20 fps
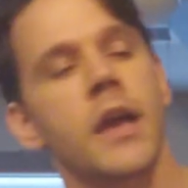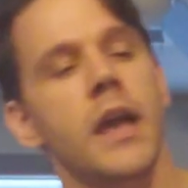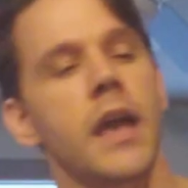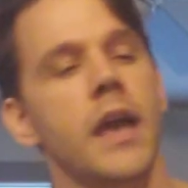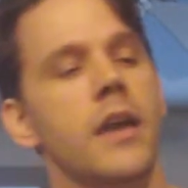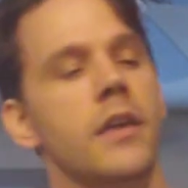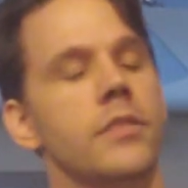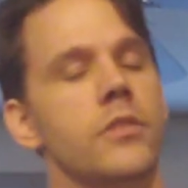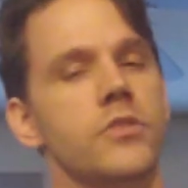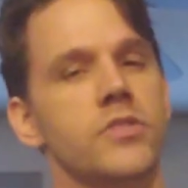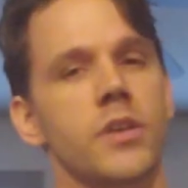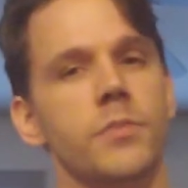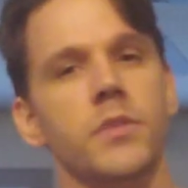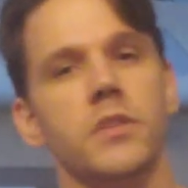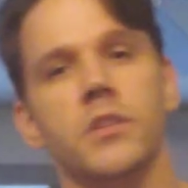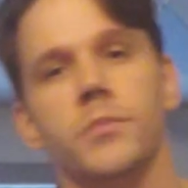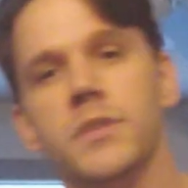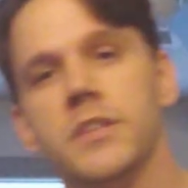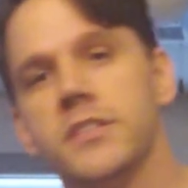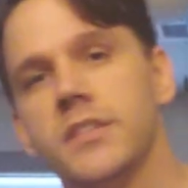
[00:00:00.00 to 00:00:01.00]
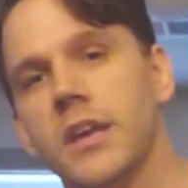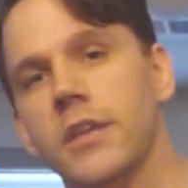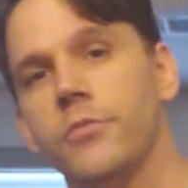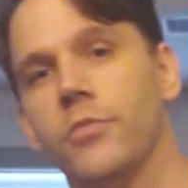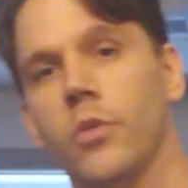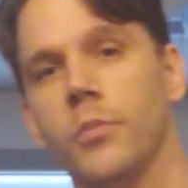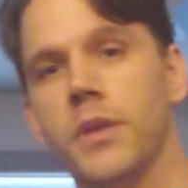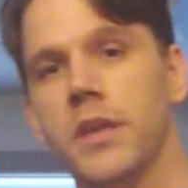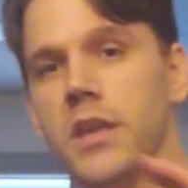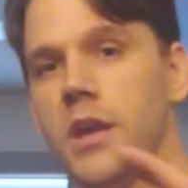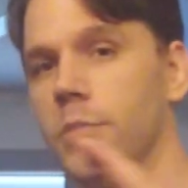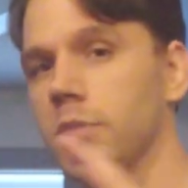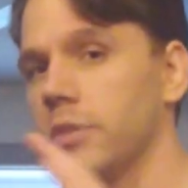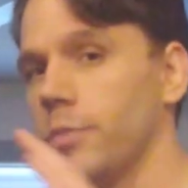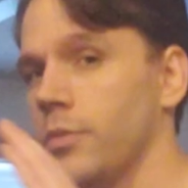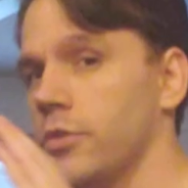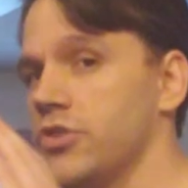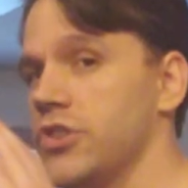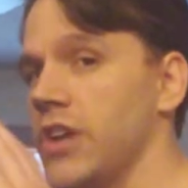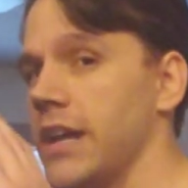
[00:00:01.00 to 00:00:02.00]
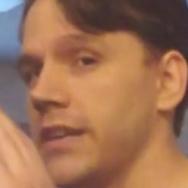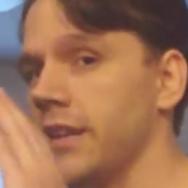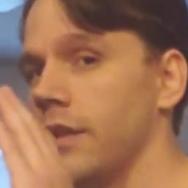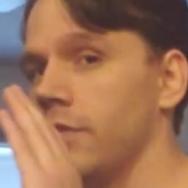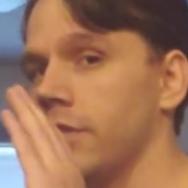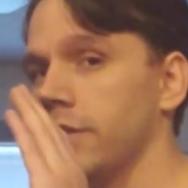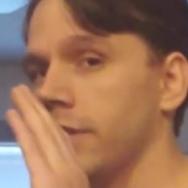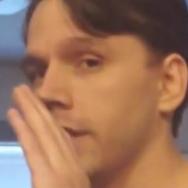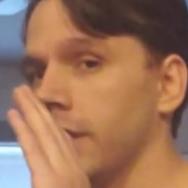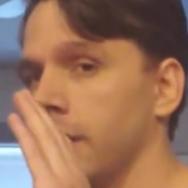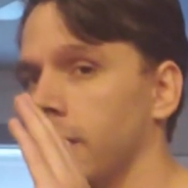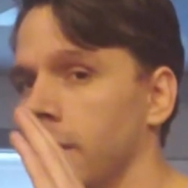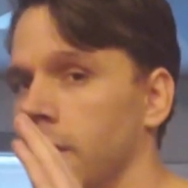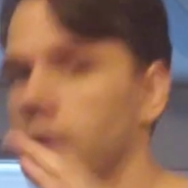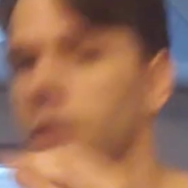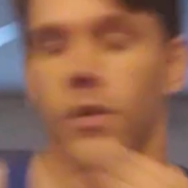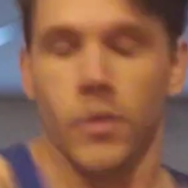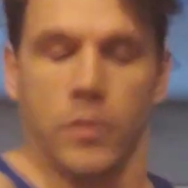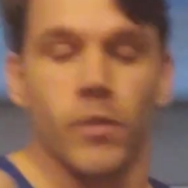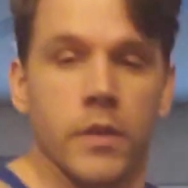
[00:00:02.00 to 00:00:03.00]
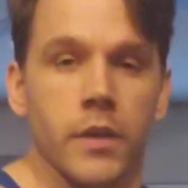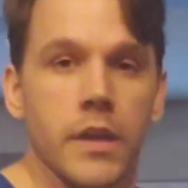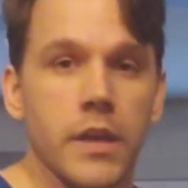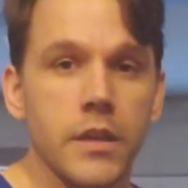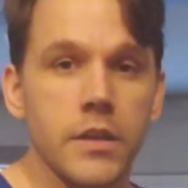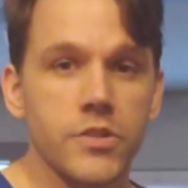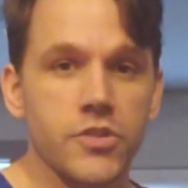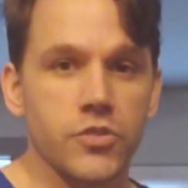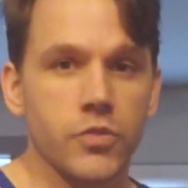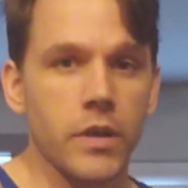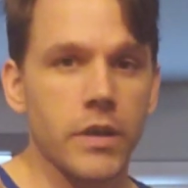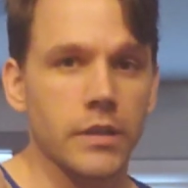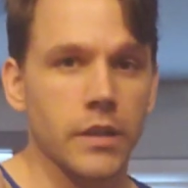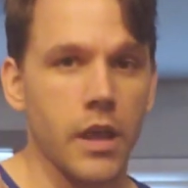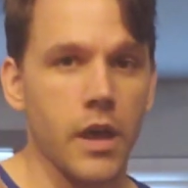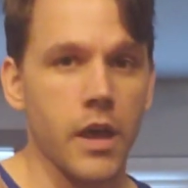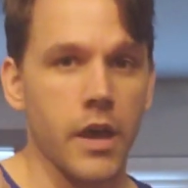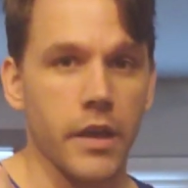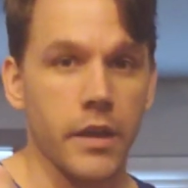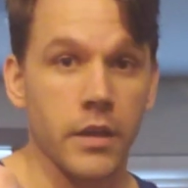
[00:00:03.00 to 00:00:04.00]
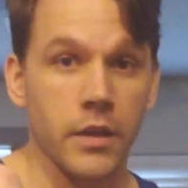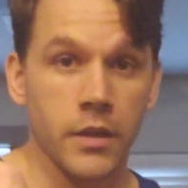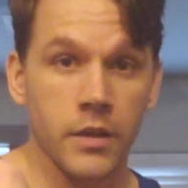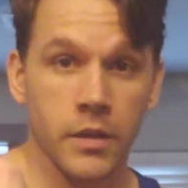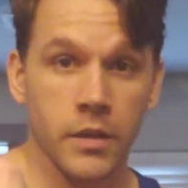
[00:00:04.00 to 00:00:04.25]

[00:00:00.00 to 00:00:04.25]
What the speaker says: And there's something to be said for being able to project everything in a straight line